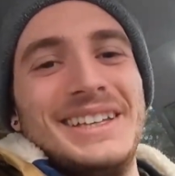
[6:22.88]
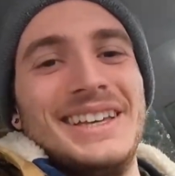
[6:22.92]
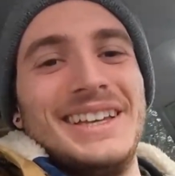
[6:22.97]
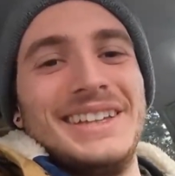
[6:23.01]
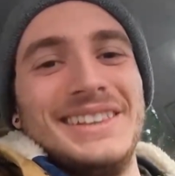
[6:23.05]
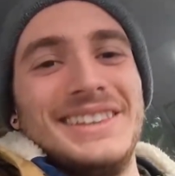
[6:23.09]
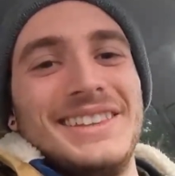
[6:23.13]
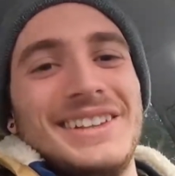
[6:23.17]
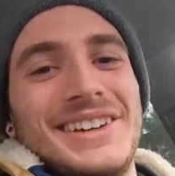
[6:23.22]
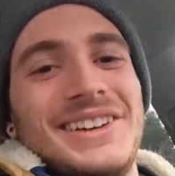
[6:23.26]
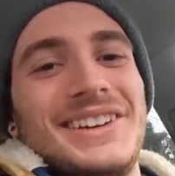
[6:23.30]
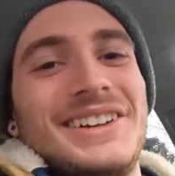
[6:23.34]

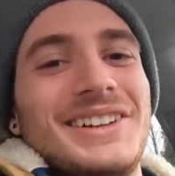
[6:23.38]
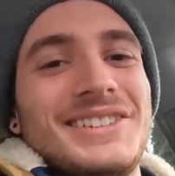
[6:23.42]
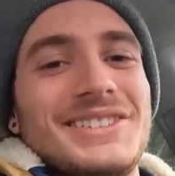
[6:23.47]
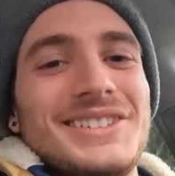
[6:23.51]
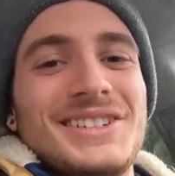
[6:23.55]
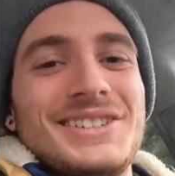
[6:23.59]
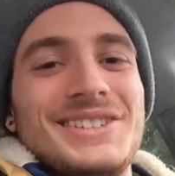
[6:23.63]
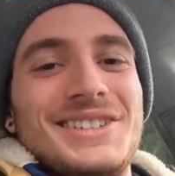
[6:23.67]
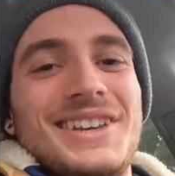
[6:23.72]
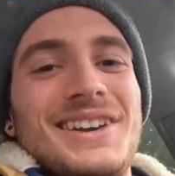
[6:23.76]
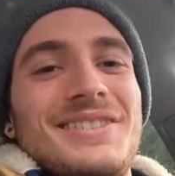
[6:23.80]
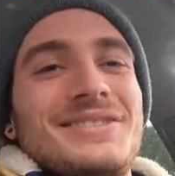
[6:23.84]
yeah, alright, I'll
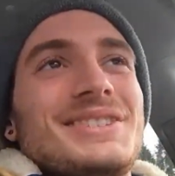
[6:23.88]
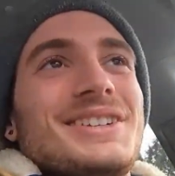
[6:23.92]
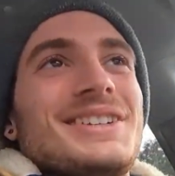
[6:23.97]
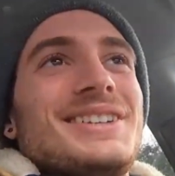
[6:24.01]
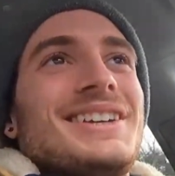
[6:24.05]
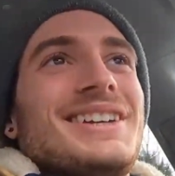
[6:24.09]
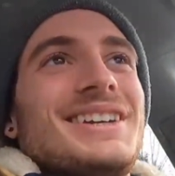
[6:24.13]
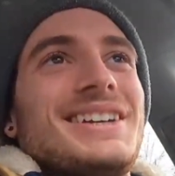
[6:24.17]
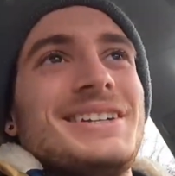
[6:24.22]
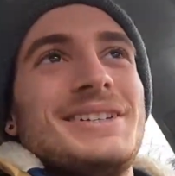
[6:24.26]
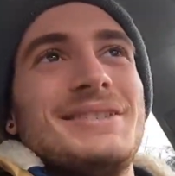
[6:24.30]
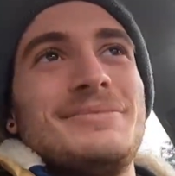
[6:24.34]
talk to you
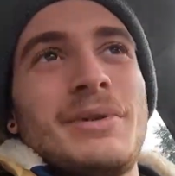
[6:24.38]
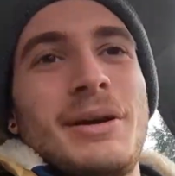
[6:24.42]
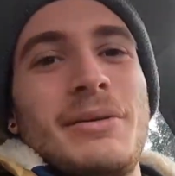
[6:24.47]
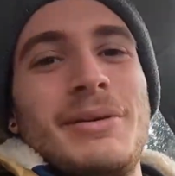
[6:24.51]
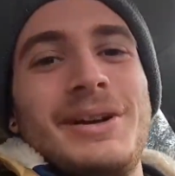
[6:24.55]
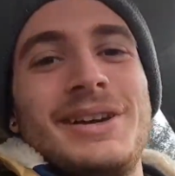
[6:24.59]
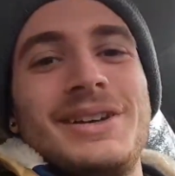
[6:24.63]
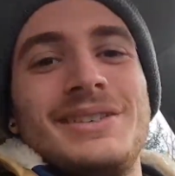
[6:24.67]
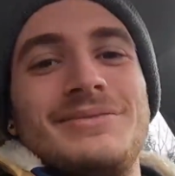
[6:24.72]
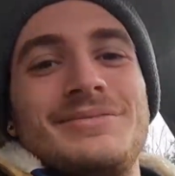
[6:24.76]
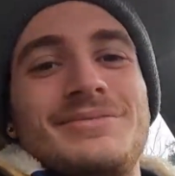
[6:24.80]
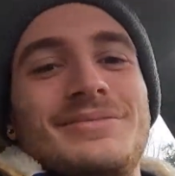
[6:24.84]

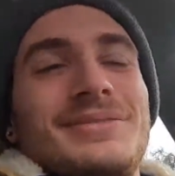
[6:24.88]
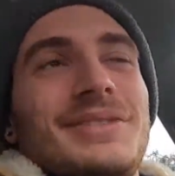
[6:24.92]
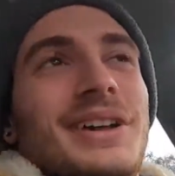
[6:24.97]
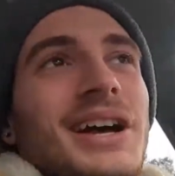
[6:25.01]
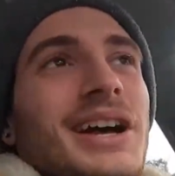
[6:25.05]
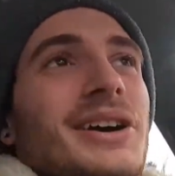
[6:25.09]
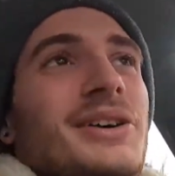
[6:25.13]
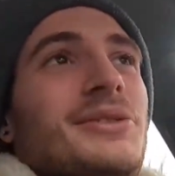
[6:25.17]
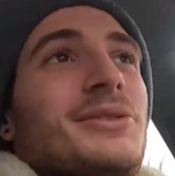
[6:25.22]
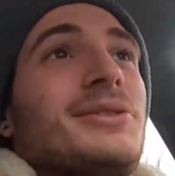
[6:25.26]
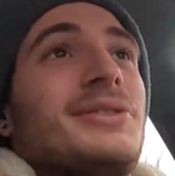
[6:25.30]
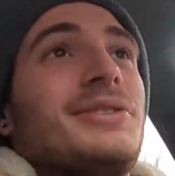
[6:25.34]

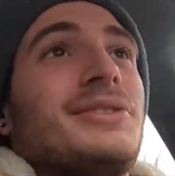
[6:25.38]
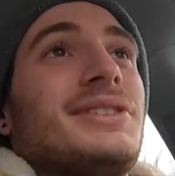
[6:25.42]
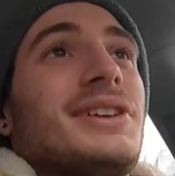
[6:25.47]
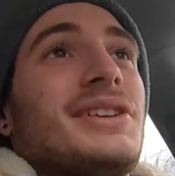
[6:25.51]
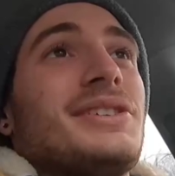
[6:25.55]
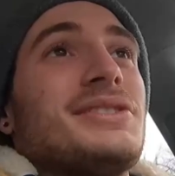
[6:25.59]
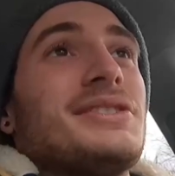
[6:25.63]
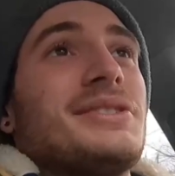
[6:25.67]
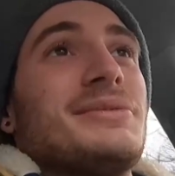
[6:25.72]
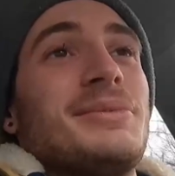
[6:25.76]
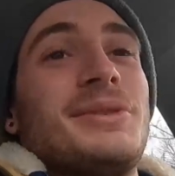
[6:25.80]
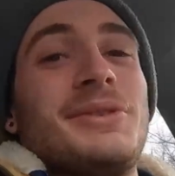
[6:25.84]
after. Oh,
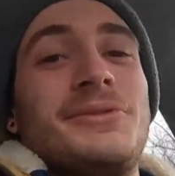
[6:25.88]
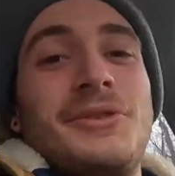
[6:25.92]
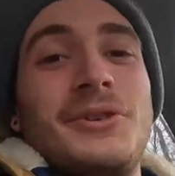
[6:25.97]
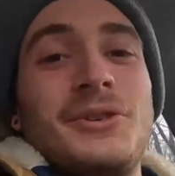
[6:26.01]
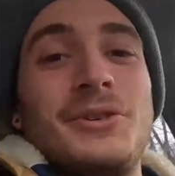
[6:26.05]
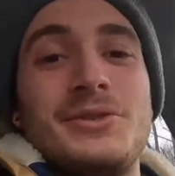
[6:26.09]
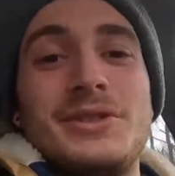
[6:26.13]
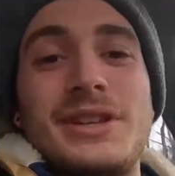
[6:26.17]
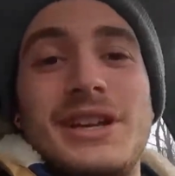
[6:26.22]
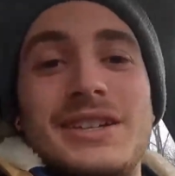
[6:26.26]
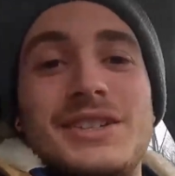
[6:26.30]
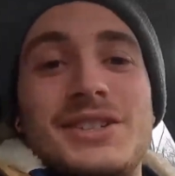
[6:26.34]
here's some of the
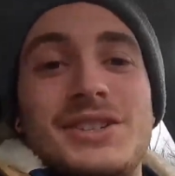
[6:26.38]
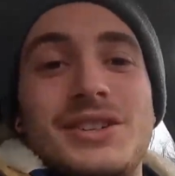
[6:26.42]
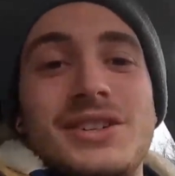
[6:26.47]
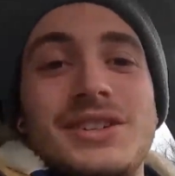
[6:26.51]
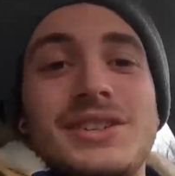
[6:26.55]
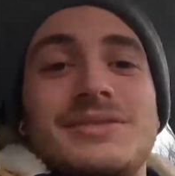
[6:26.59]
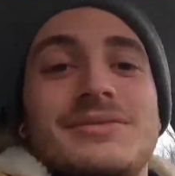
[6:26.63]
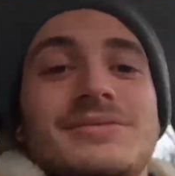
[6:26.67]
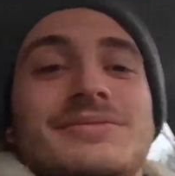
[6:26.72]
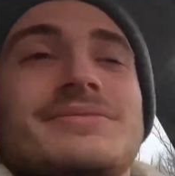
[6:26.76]
photos I took.